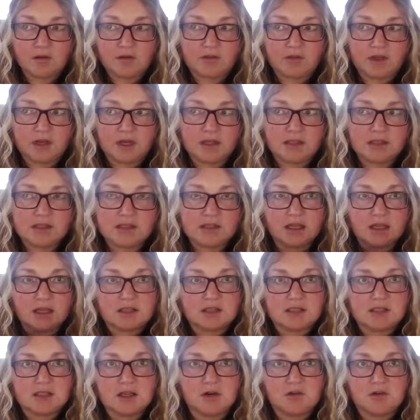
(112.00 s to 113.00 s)
the things
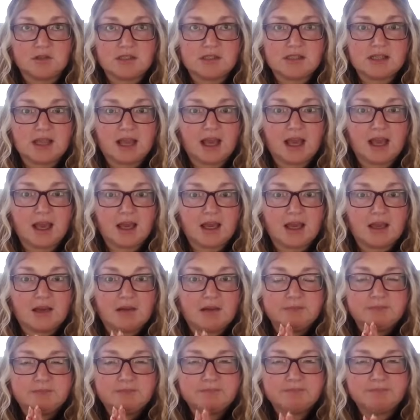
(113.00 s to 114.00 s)
that, so
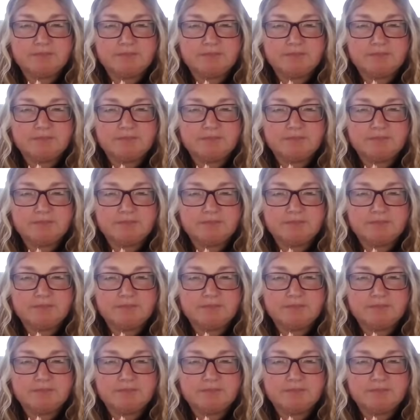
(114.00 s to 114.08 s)
say